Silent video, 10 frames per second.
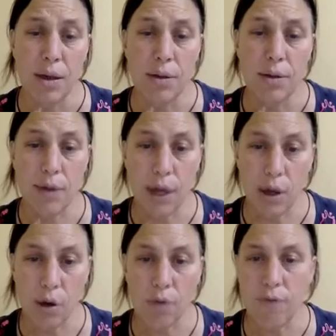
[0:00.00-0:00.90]

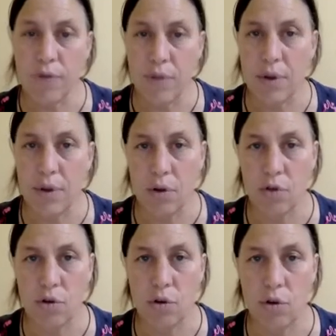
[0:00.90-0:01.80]

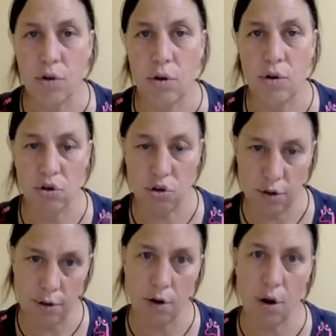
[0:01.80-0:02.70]
psychophysiological
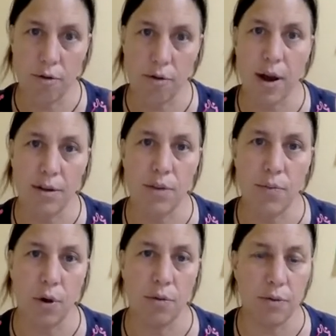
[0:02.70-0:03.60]
conditions that are right at the
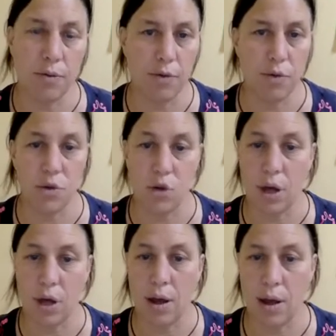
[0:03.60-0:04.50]
bottom of this, which
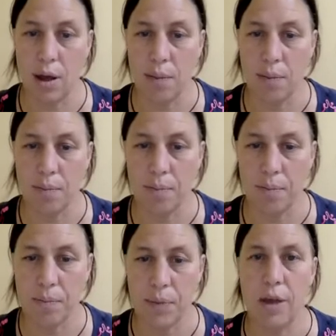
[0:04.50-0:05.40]

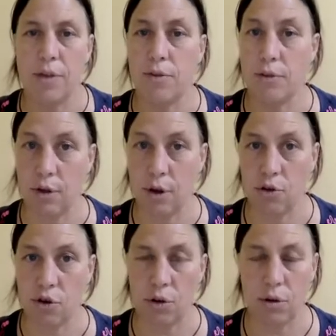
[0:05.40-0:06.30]
is just
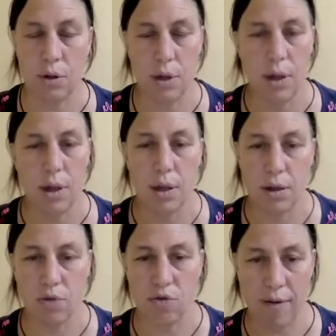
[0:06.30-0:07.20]
logical. It'll
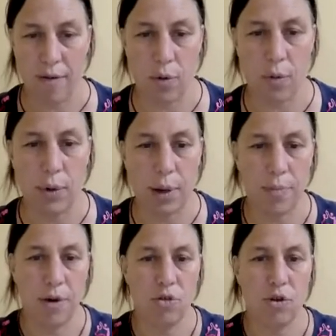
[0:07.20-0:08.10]
drive up your blood
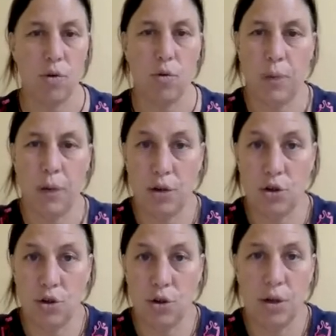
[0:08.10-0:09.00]
pressure, your blood
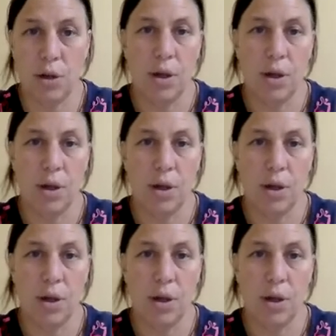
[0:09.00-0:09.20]
sugar,